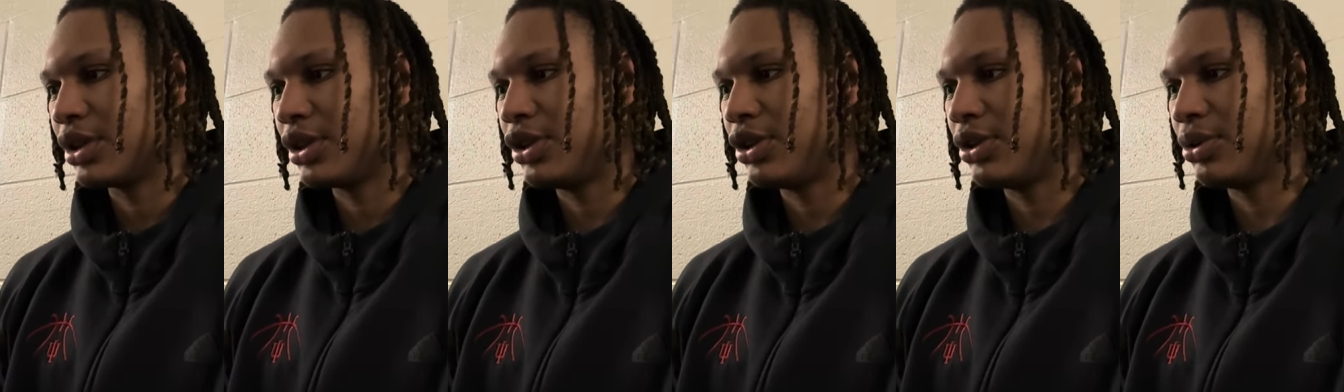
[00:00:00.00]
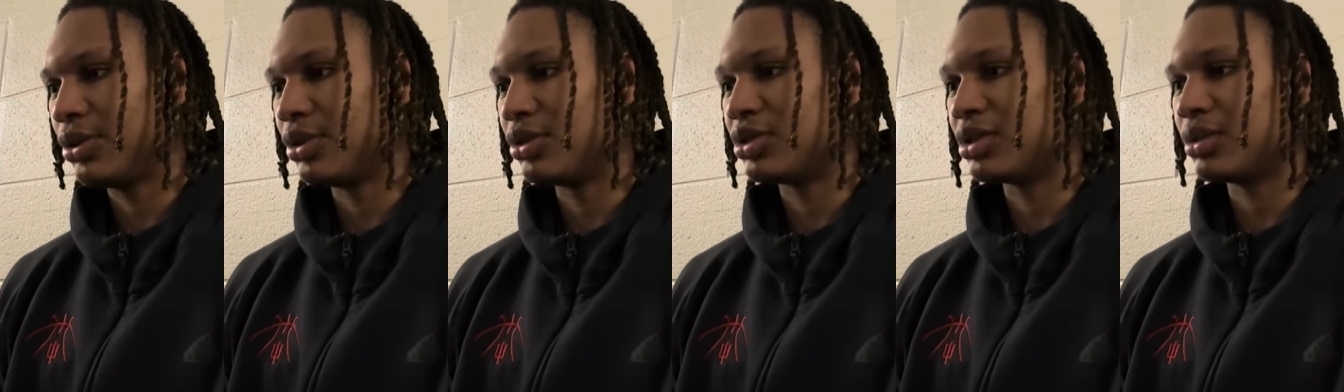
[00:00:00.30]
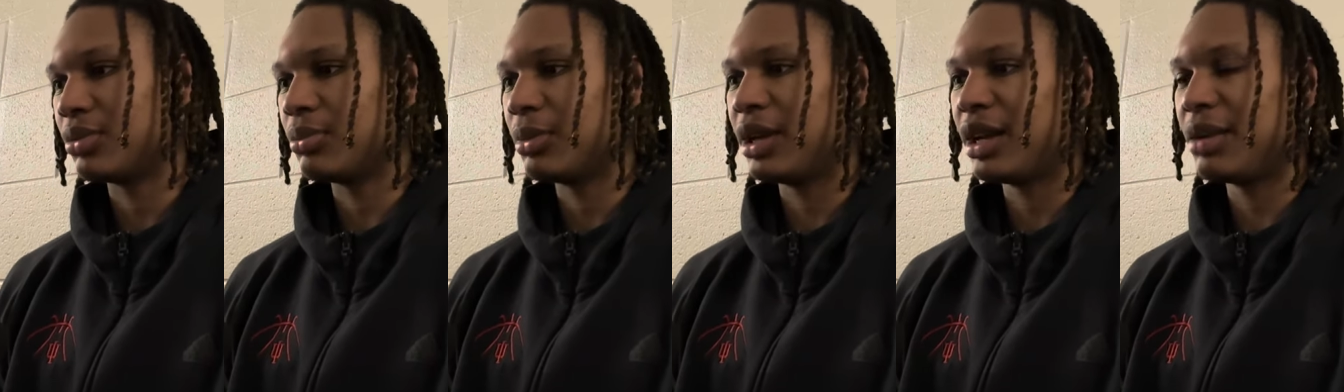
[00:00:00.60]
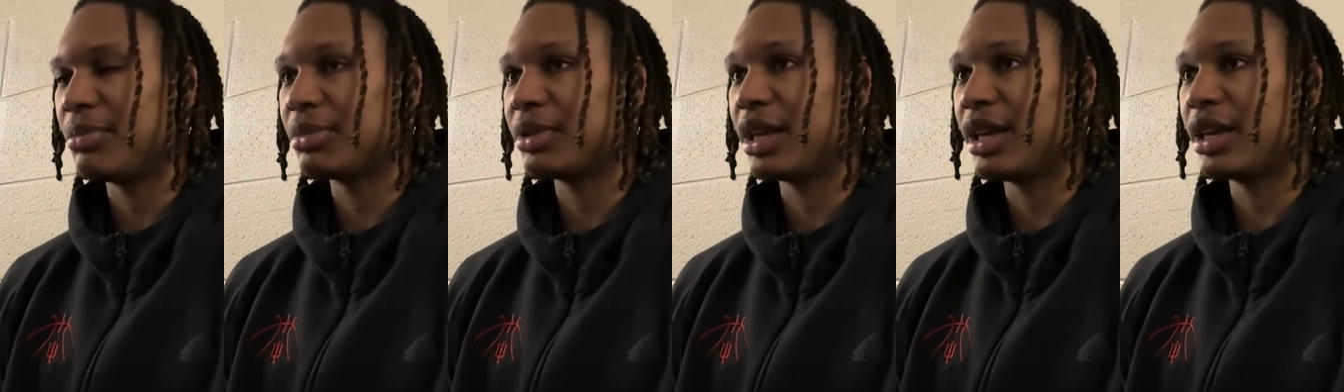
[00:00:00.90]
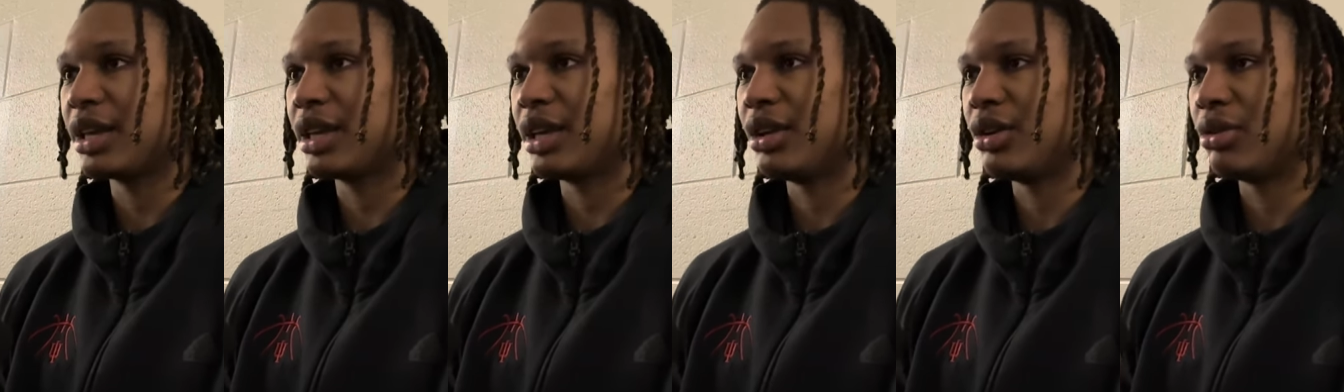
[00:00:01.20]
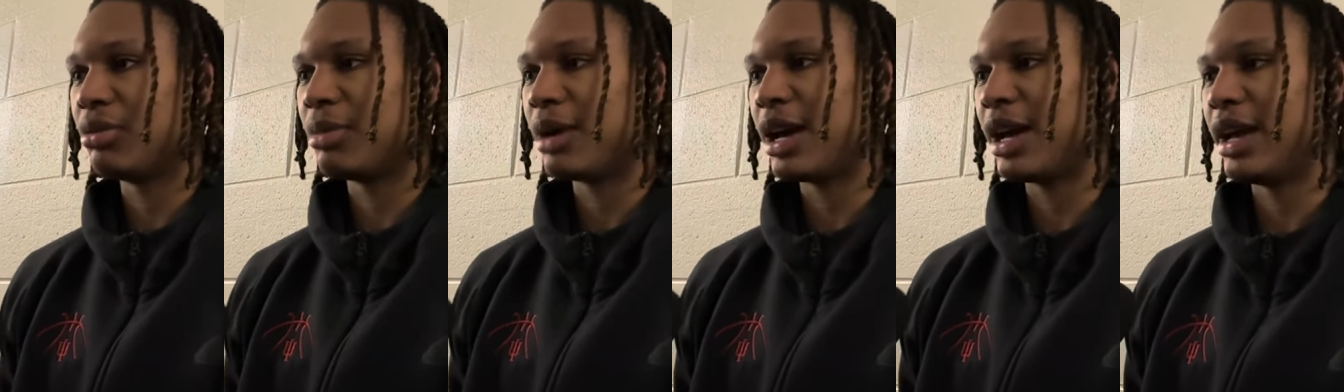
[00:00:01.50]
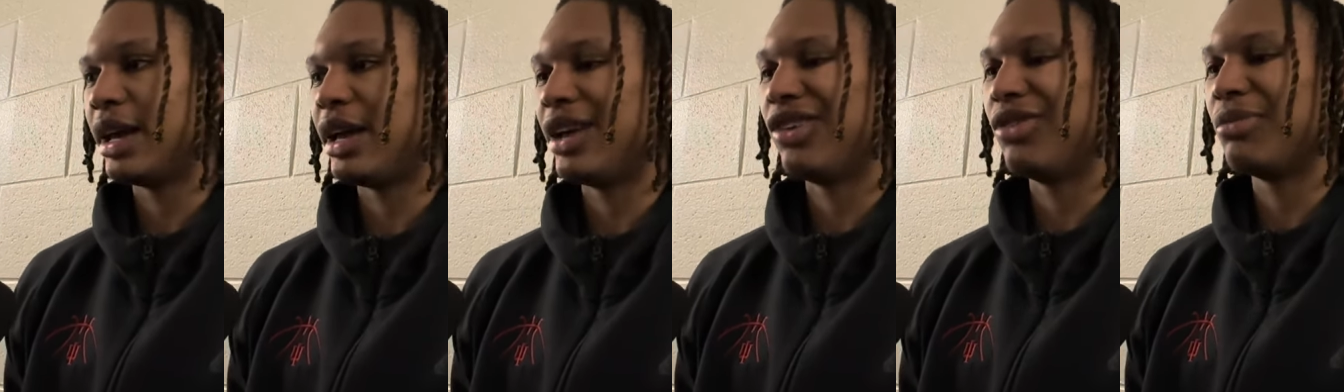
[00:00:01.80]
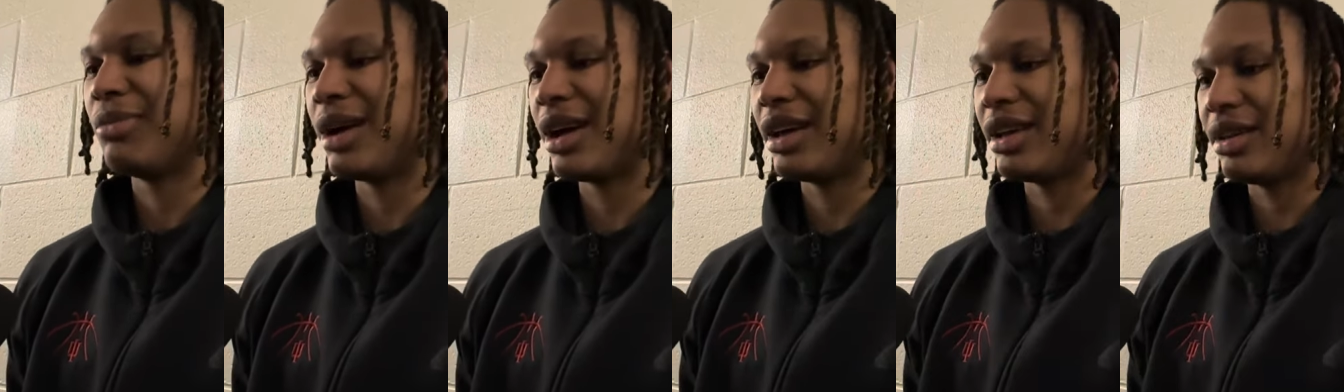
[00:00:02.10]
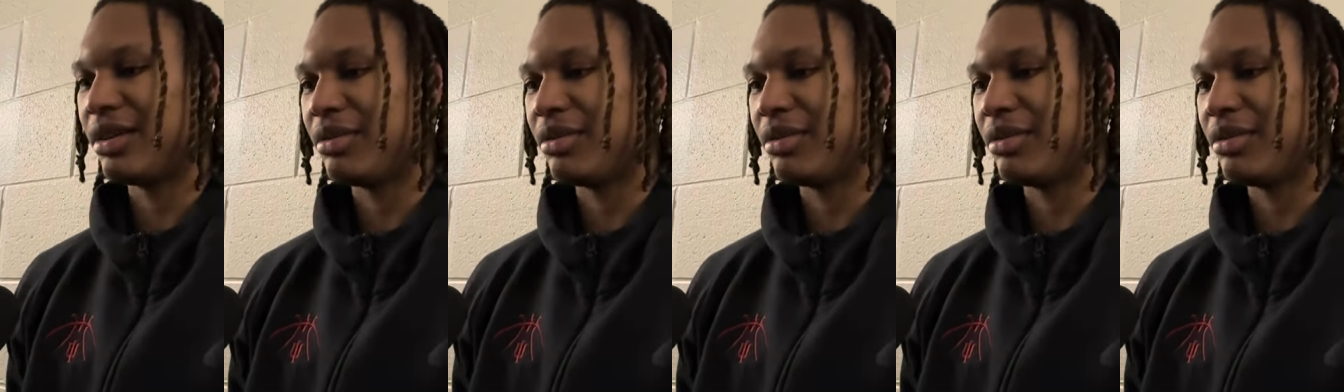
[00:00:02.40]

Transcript: huge. But I'm thinking on my on my